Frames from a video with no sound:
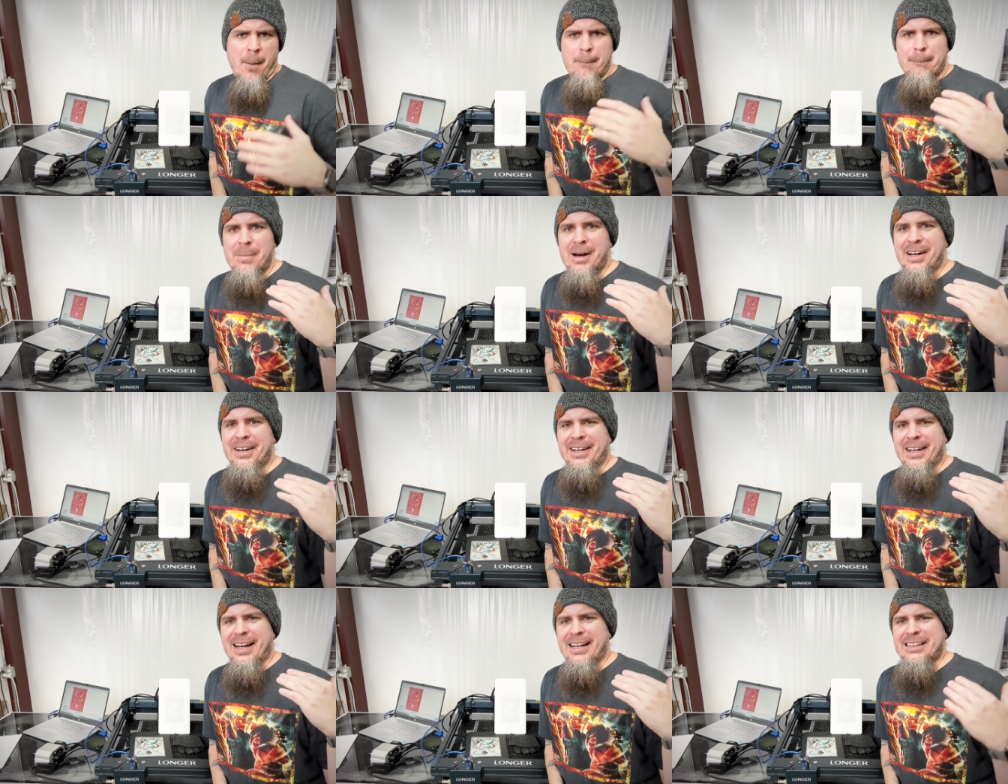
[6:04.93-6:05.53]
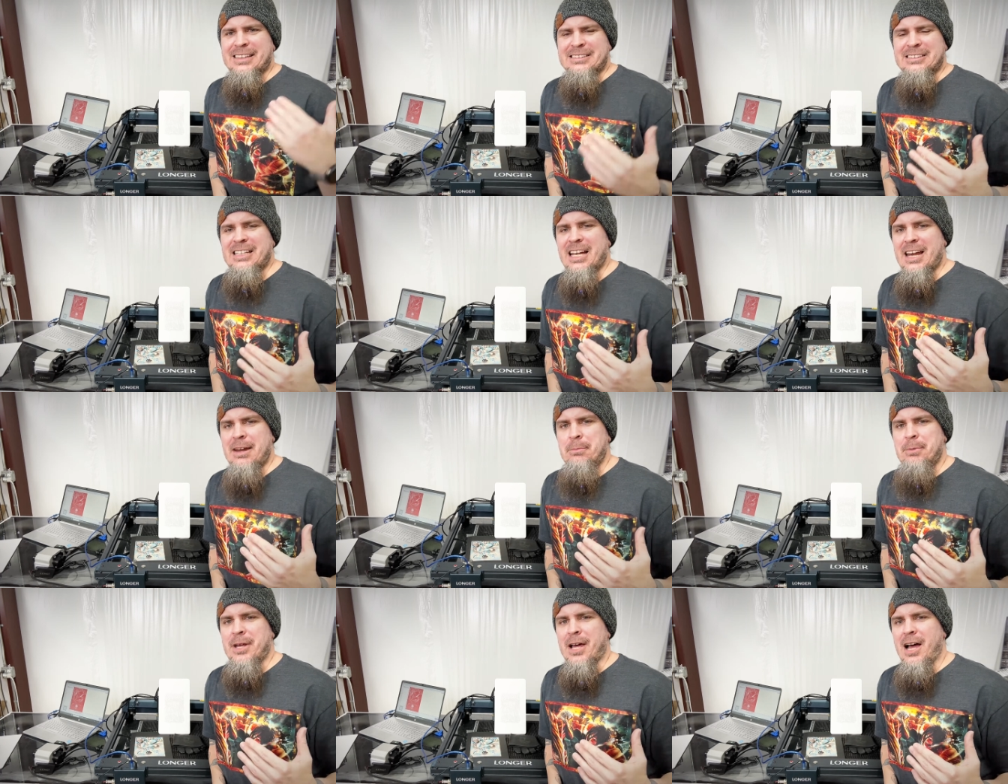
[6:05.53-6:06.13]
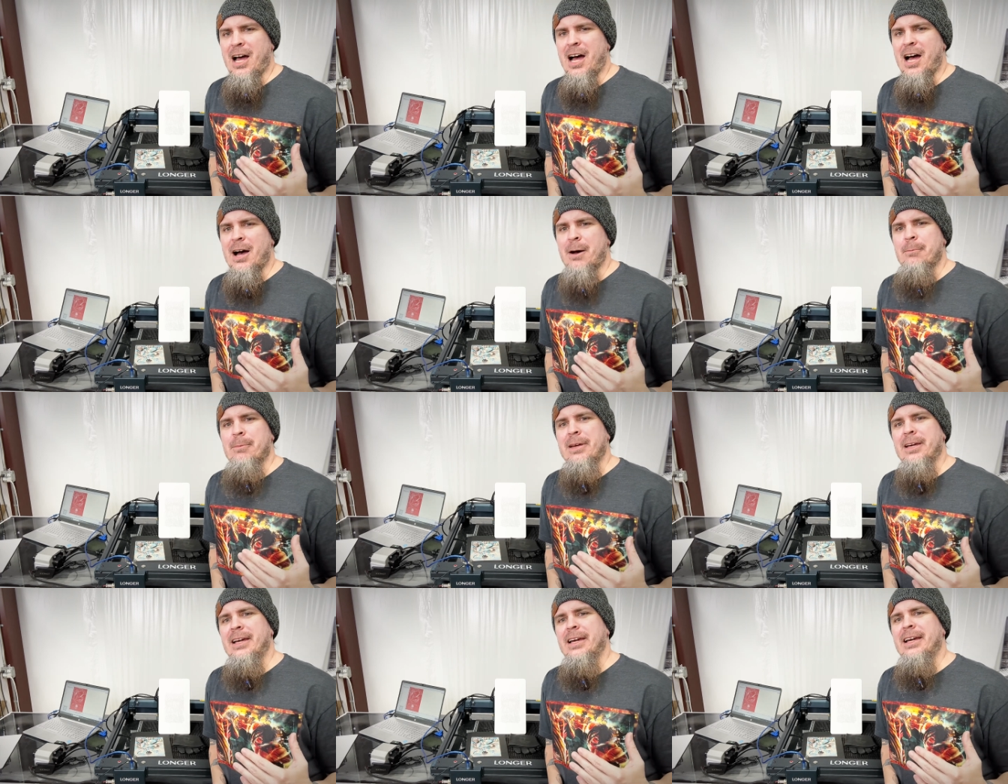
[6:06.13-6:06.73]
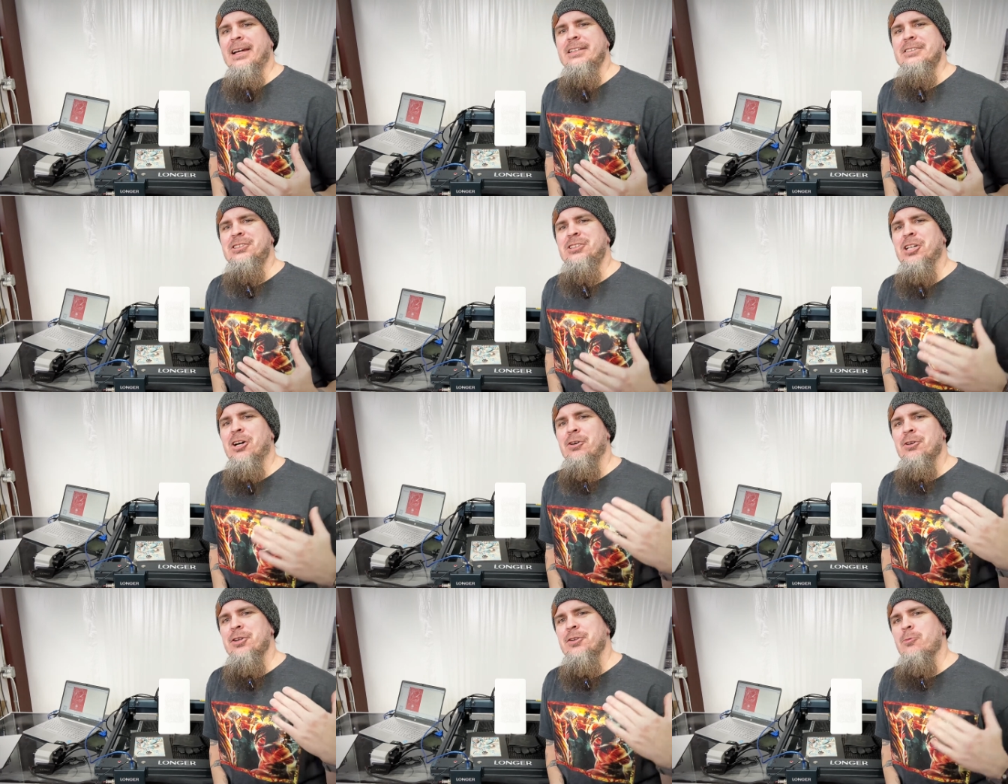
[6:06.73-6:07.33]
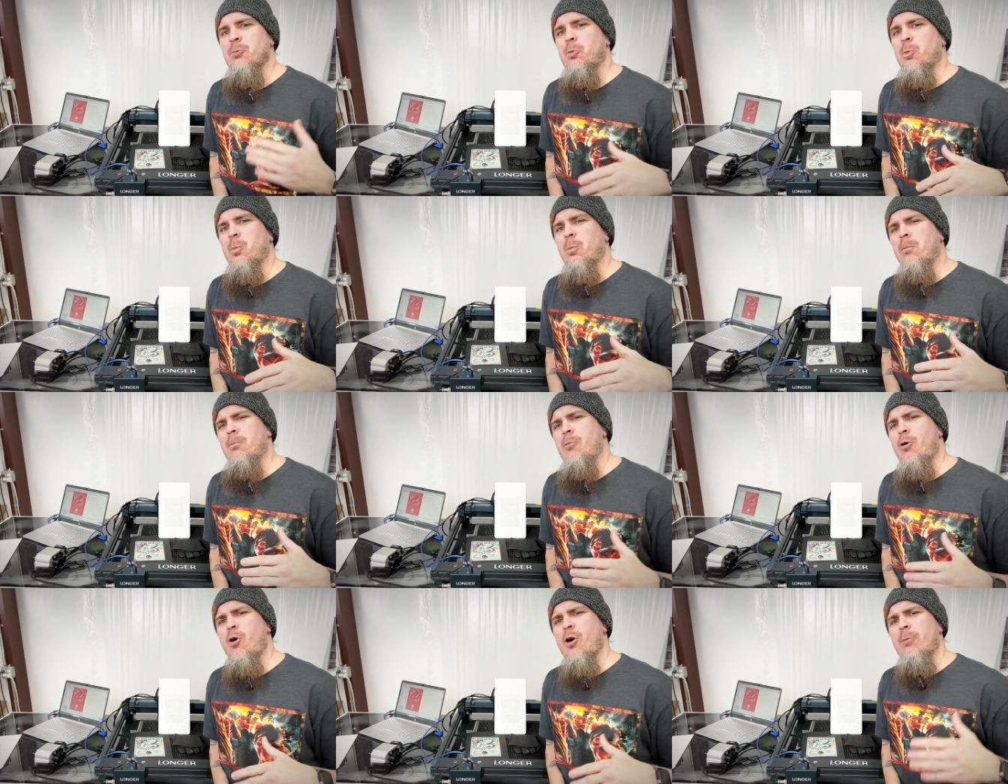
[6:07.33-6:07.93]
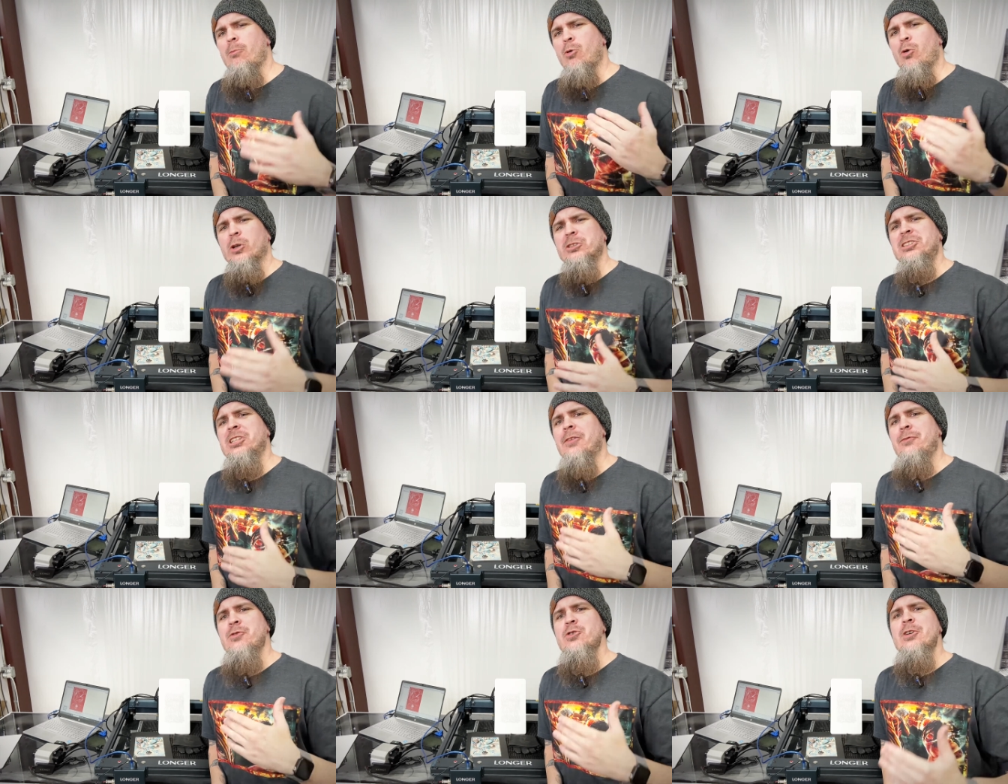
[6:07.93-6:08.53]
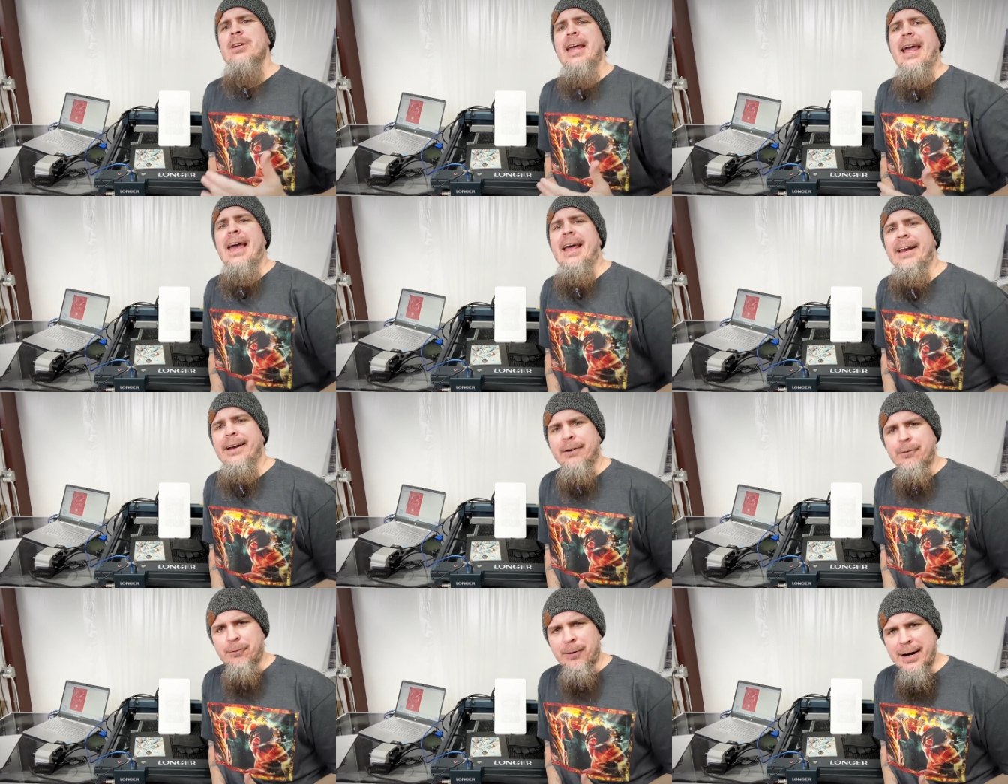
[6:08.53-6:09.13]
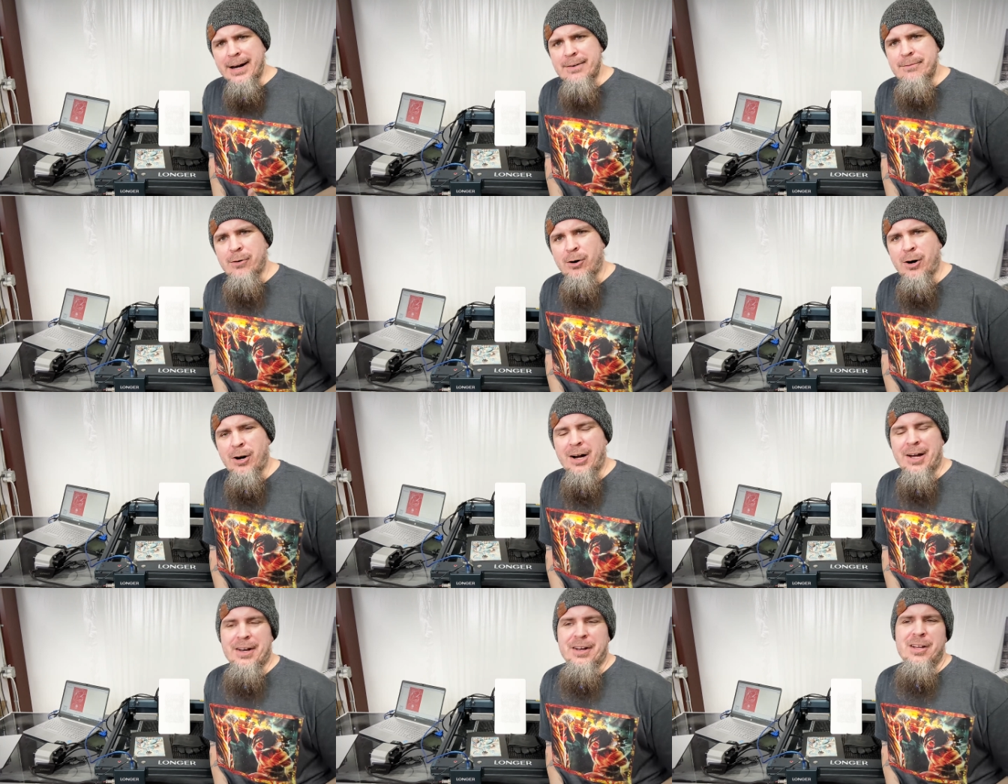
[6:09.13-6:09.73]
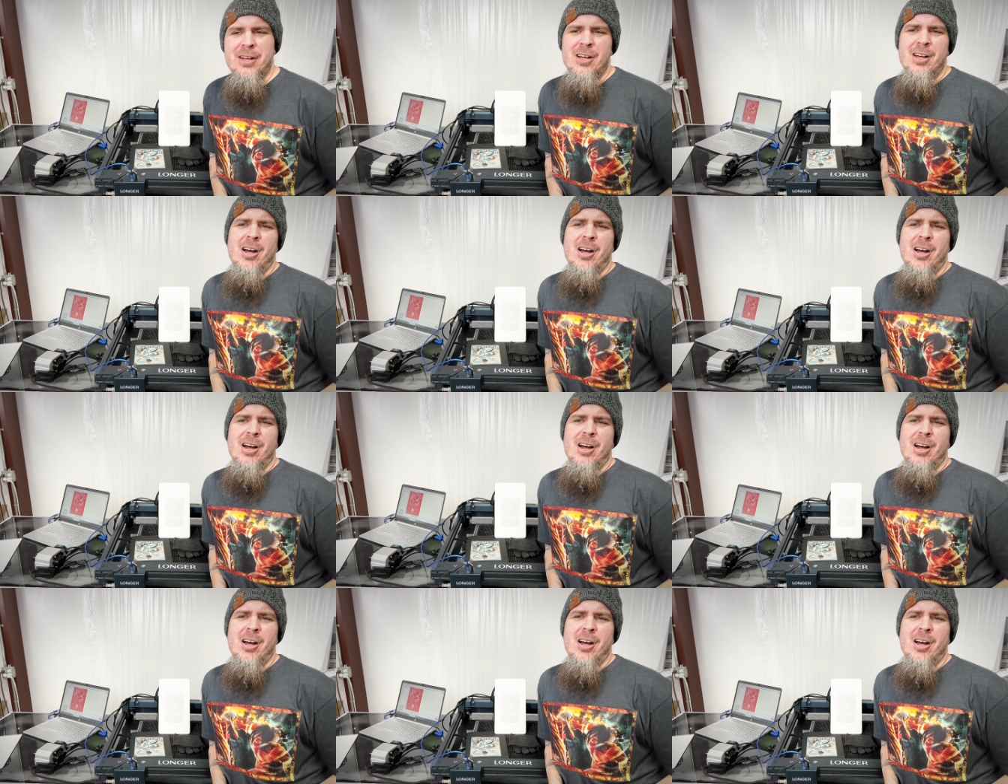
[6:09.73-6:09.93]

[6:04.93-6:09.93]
but at the same time, it's showing you more and more stuff you can engrave on.